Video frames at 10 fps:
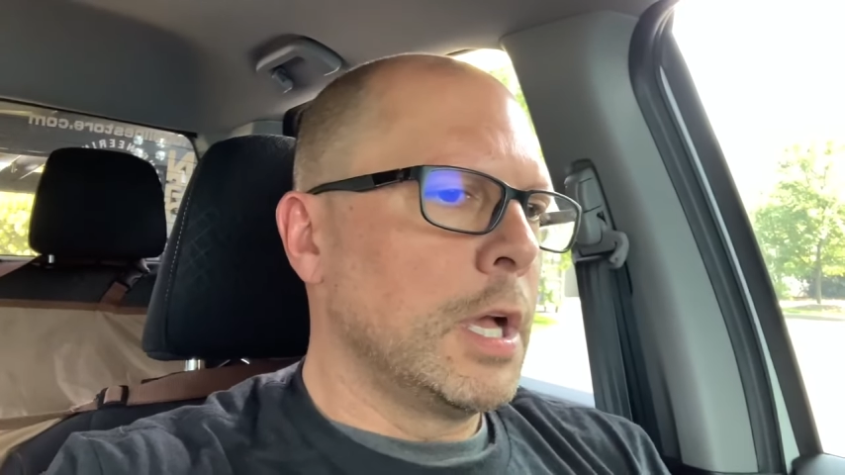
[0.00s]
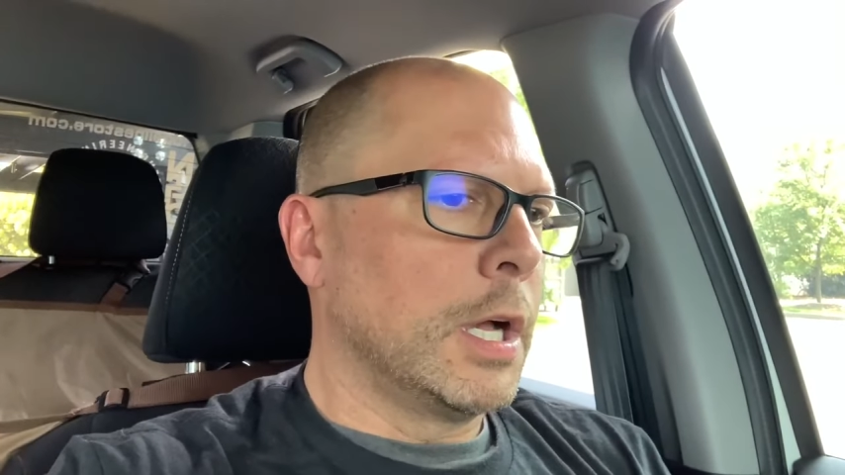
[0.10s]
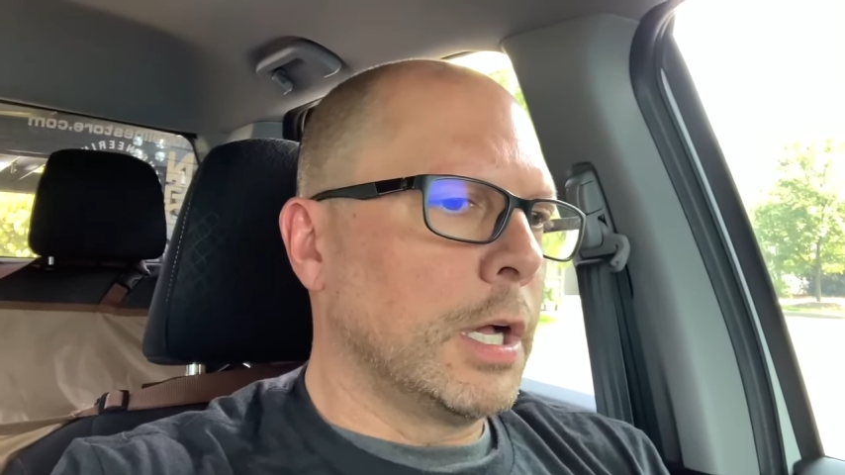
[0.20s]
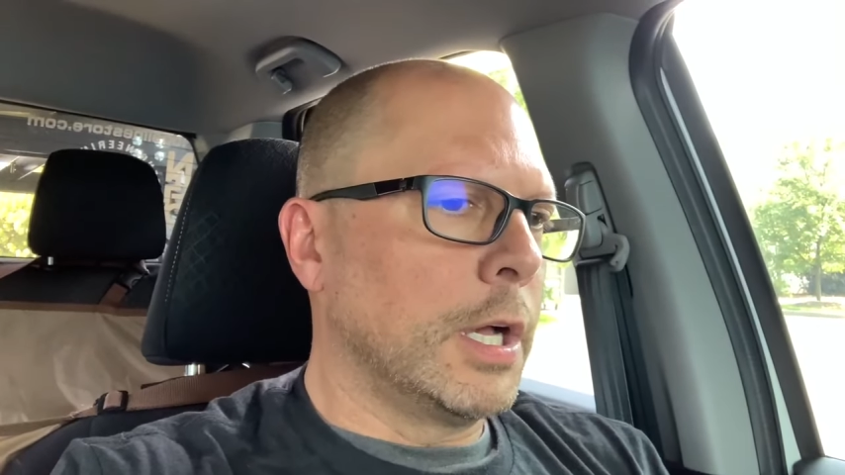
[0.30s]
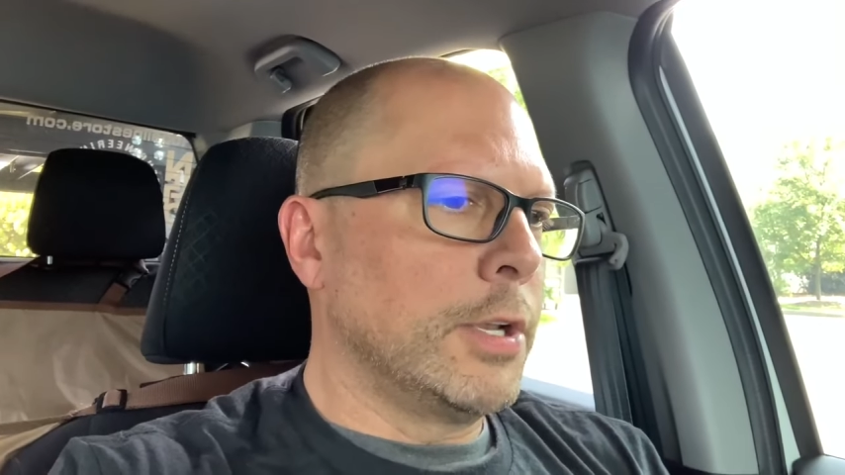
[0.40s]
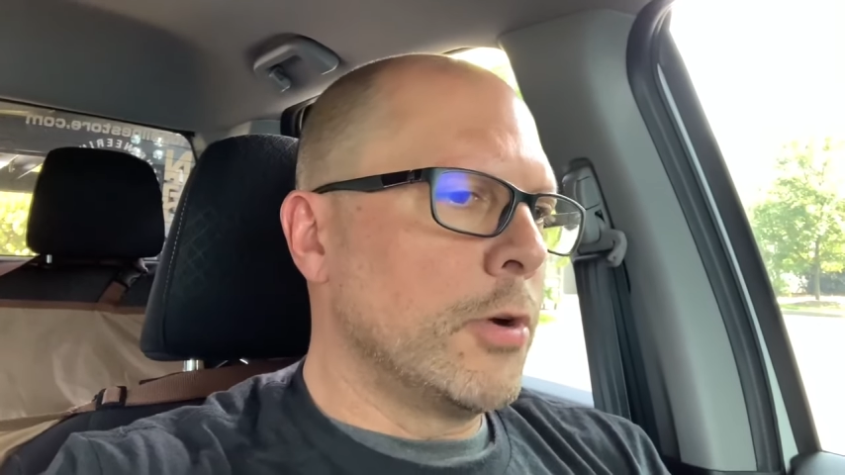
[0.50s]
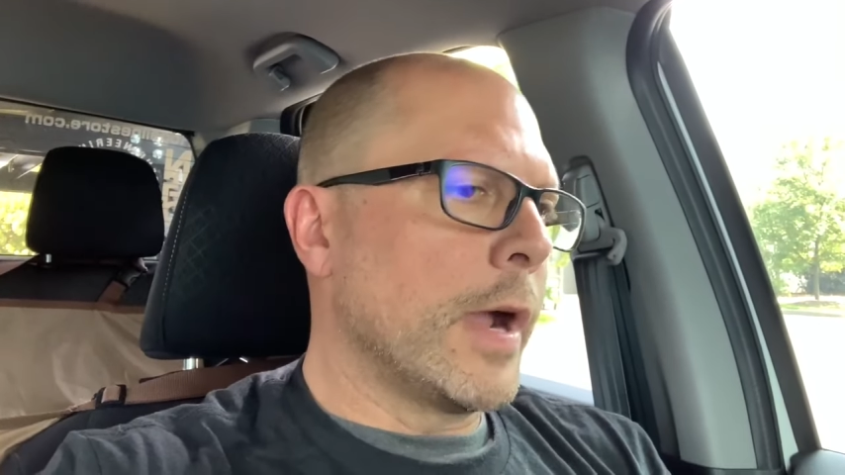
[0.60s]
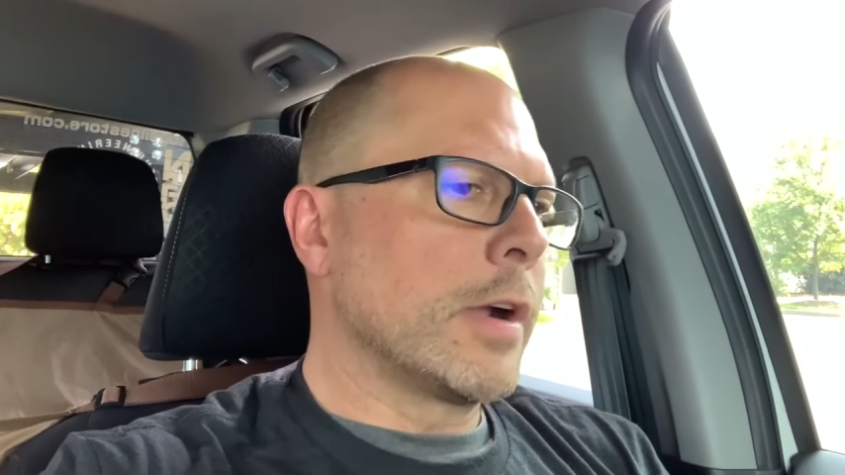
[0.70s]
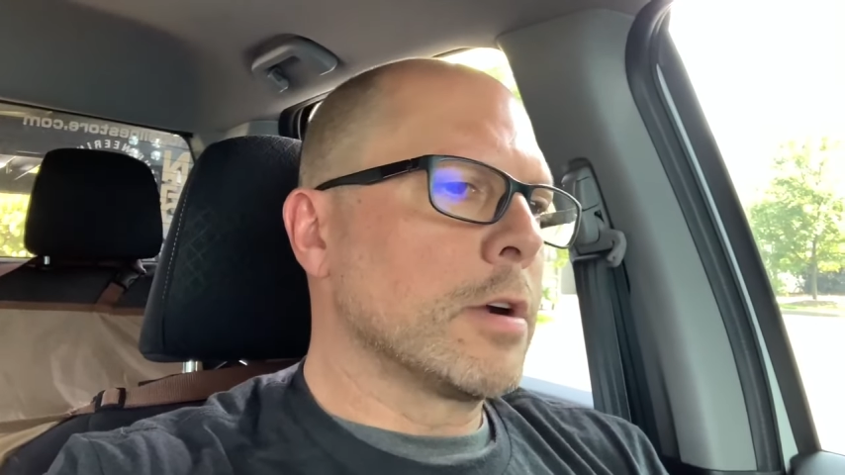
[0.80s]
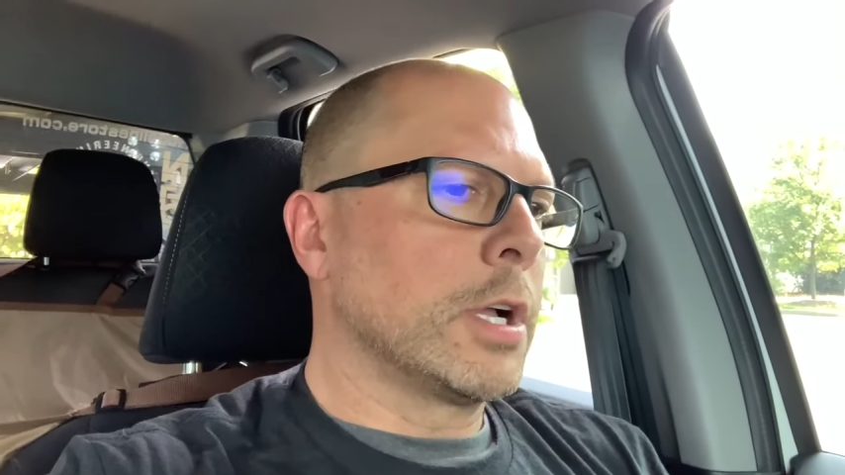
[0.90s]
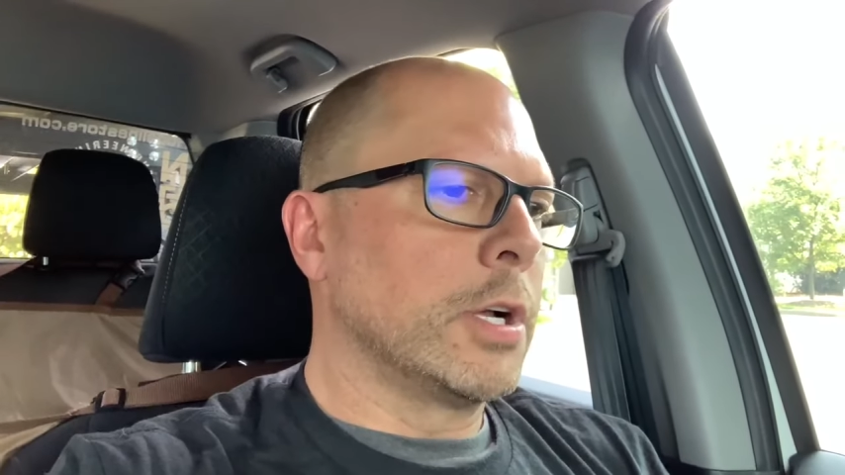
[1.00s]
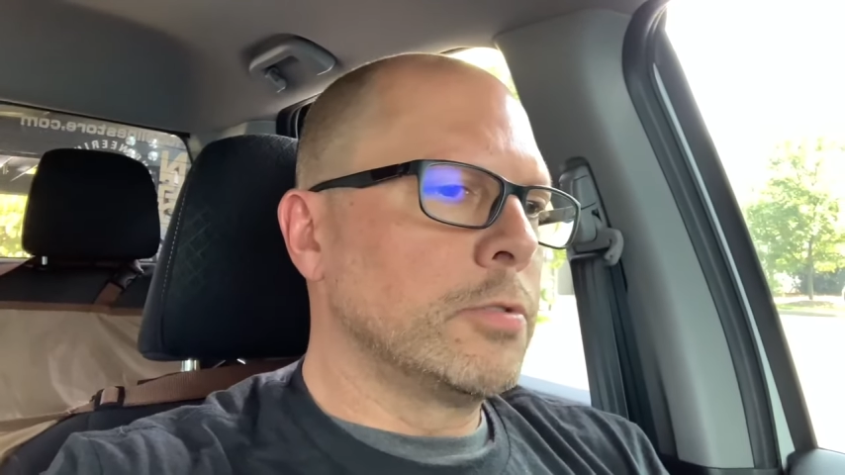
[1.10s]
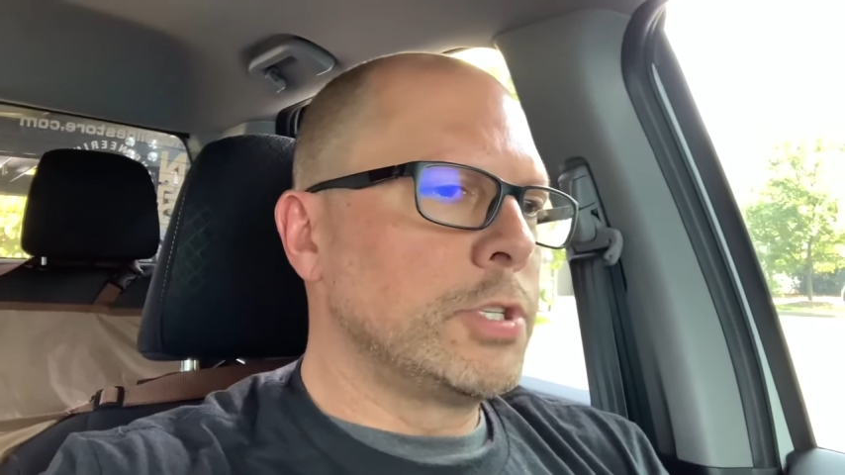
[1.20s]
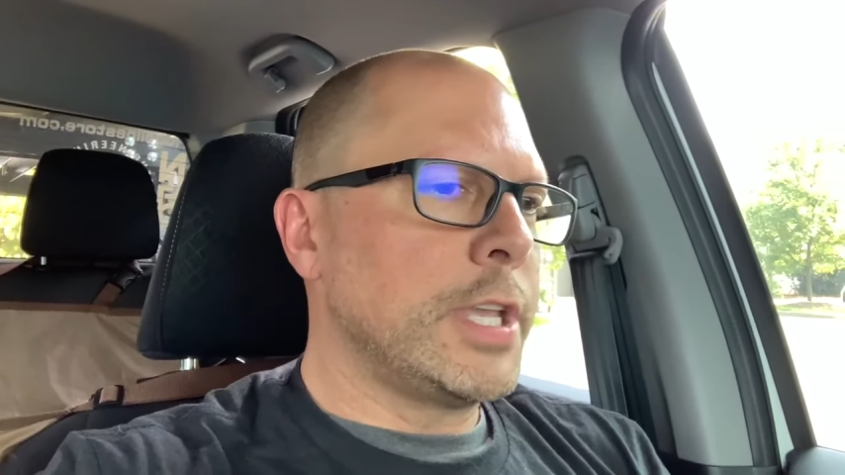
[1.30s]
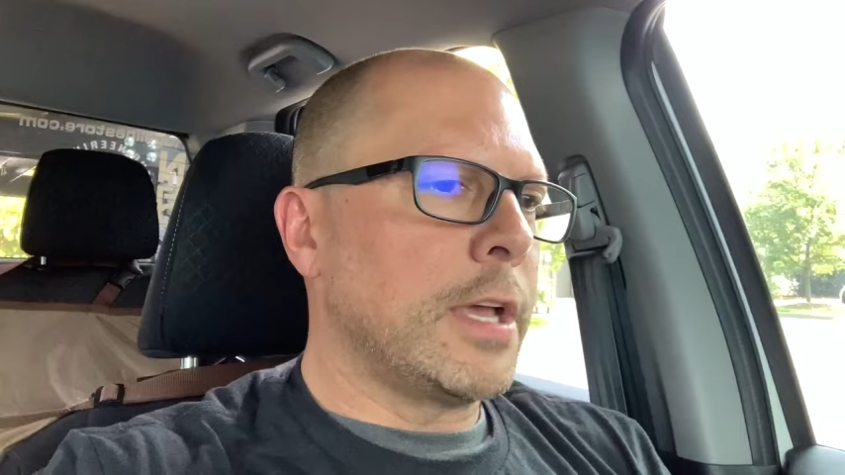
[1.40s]
No error
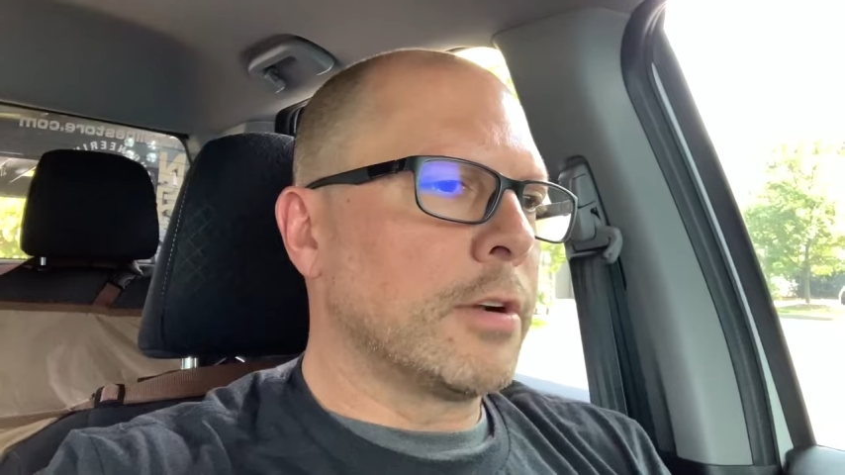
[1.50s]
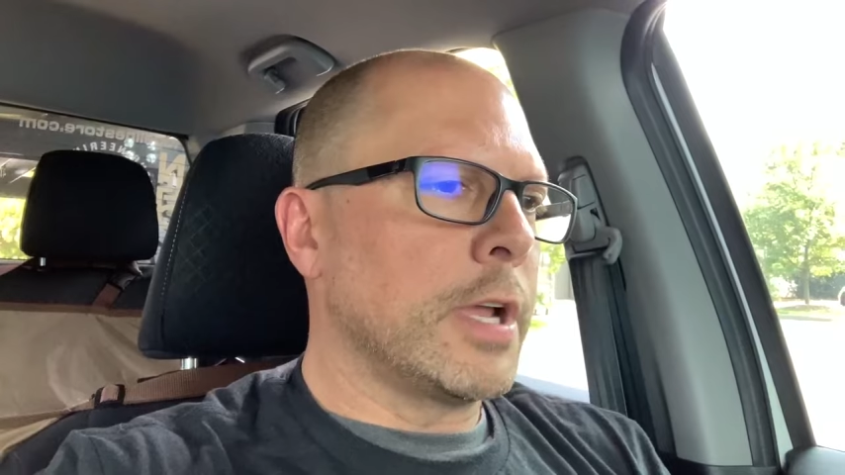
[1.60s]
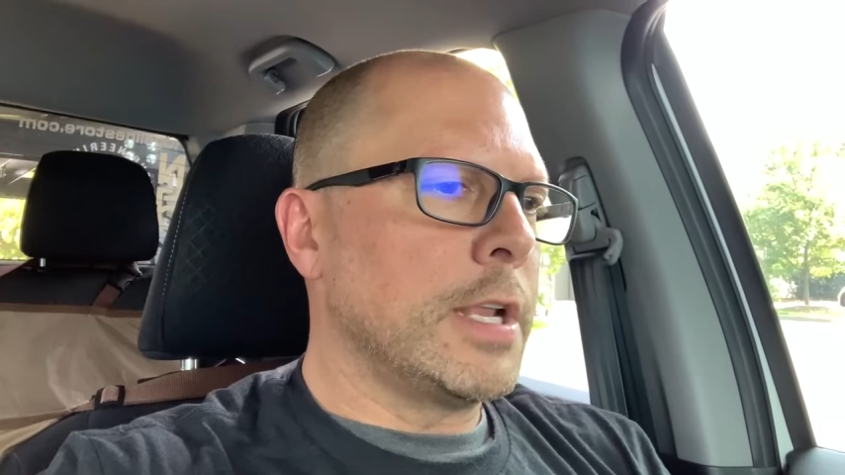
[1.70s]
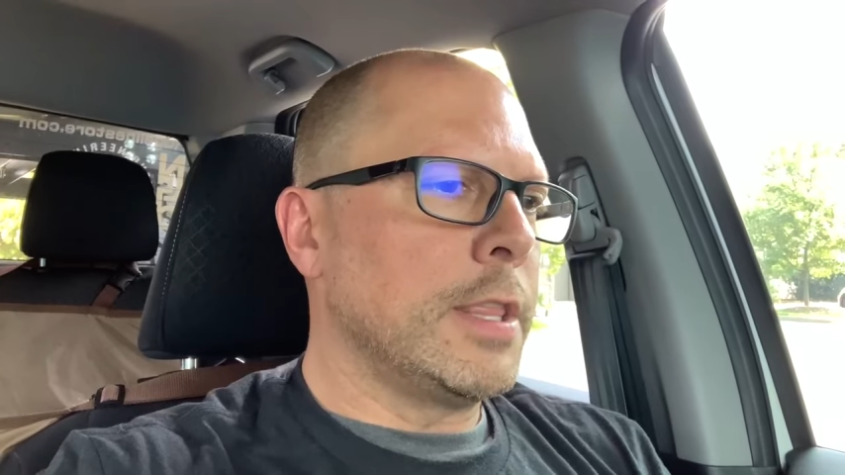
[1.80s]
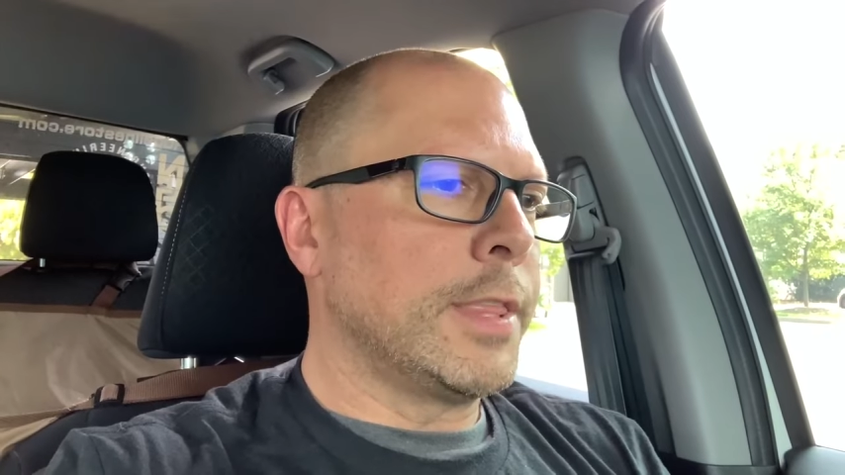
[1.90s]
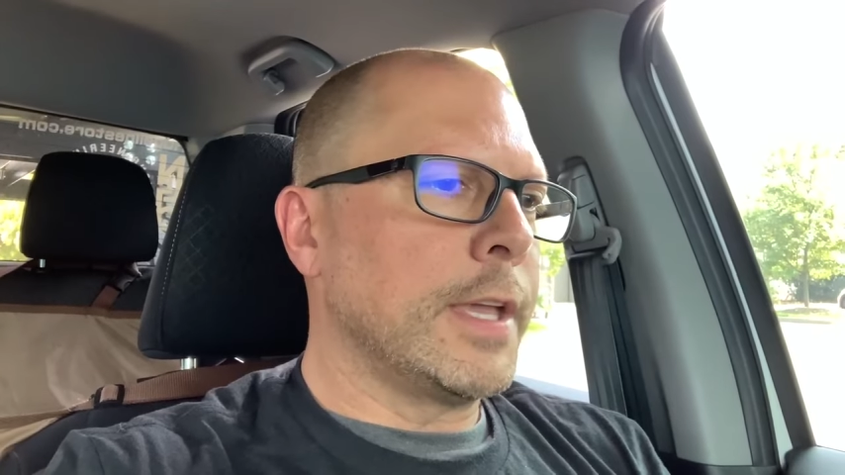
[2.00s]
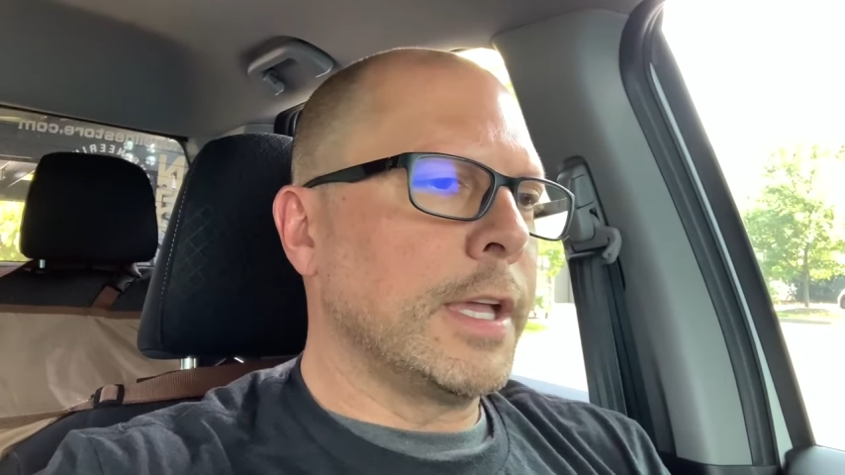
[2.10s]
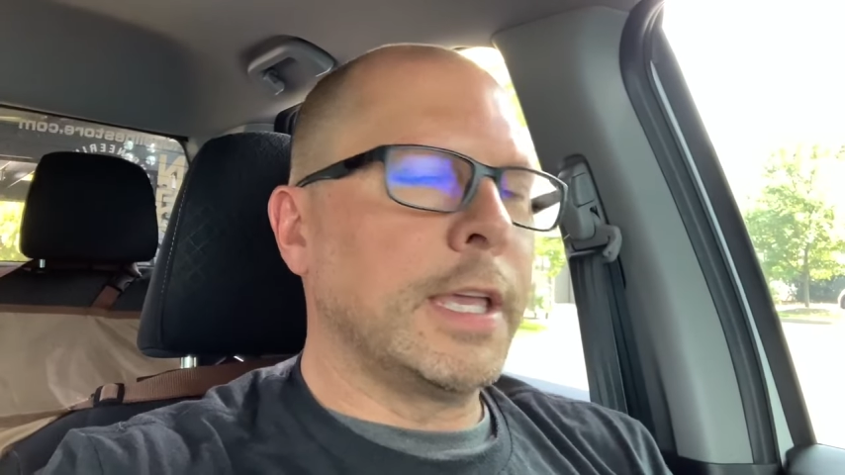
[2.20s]
codes yet or anything.